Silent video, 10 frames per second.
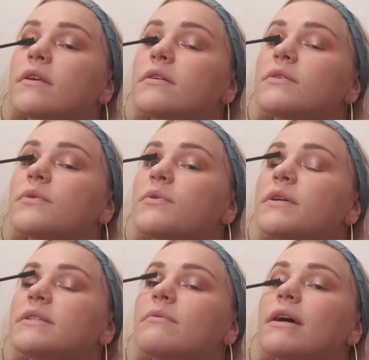So the
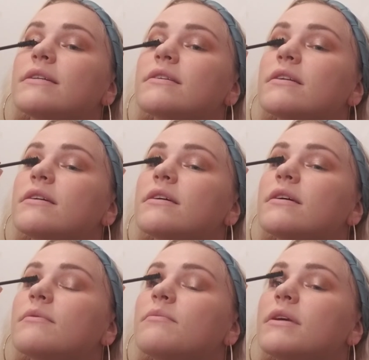reason why it's going
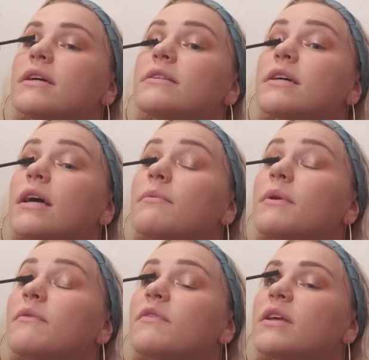to be a
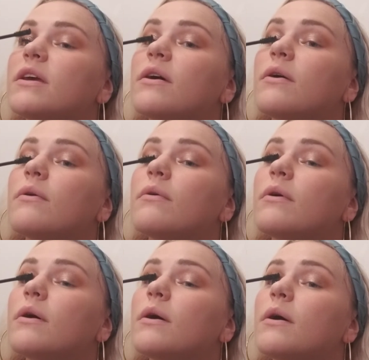10-minute video,
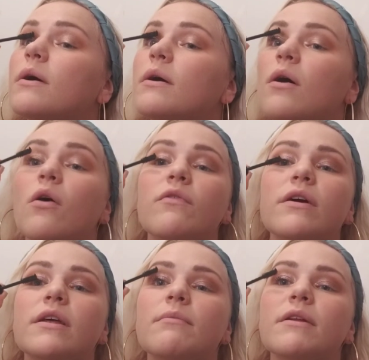over a
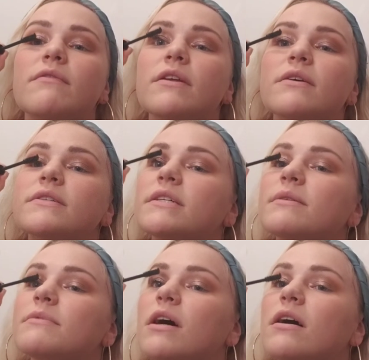10-minute video, is because
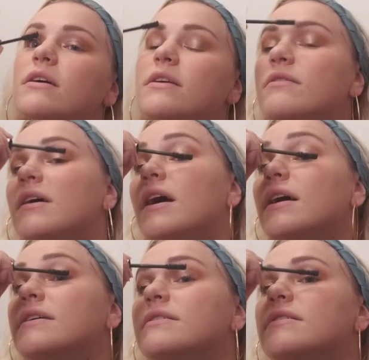I'm talking to you
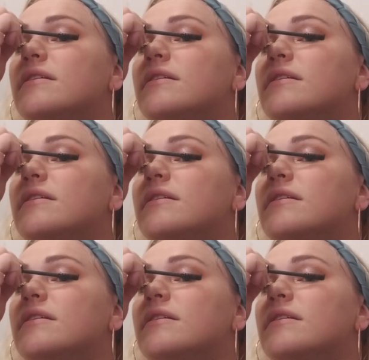guys.